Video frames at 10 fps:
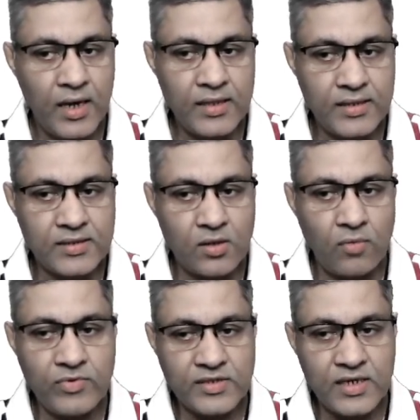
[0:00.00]
And this
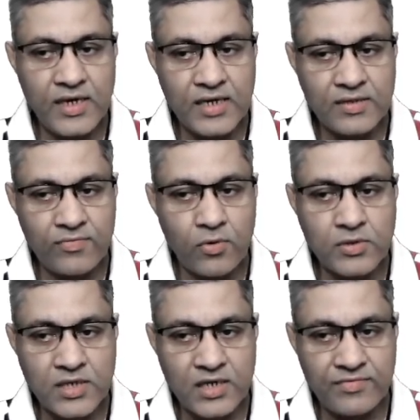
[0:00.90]
obviously has
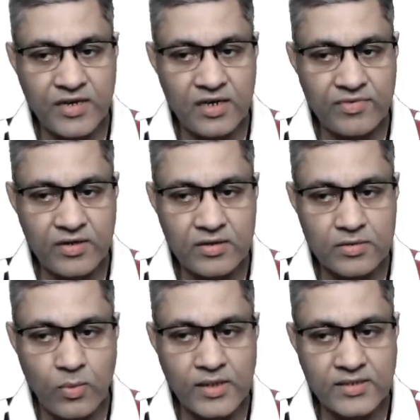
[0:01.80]
4 significant
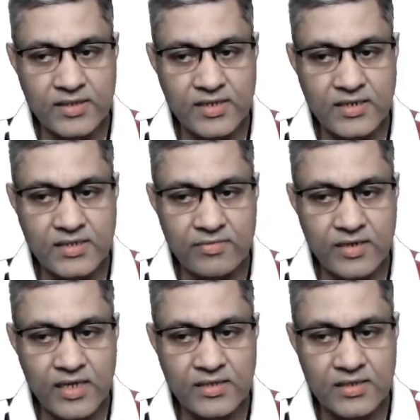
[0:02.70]
figures.
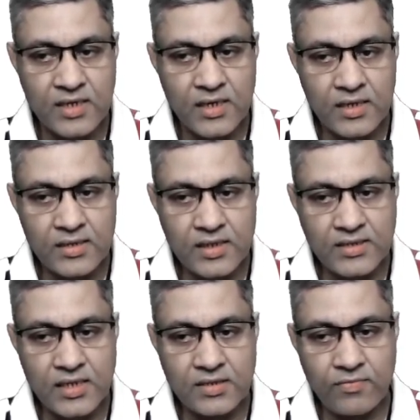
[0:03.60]
1687
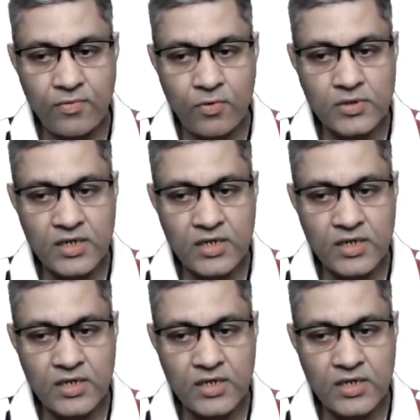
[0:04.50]
has 4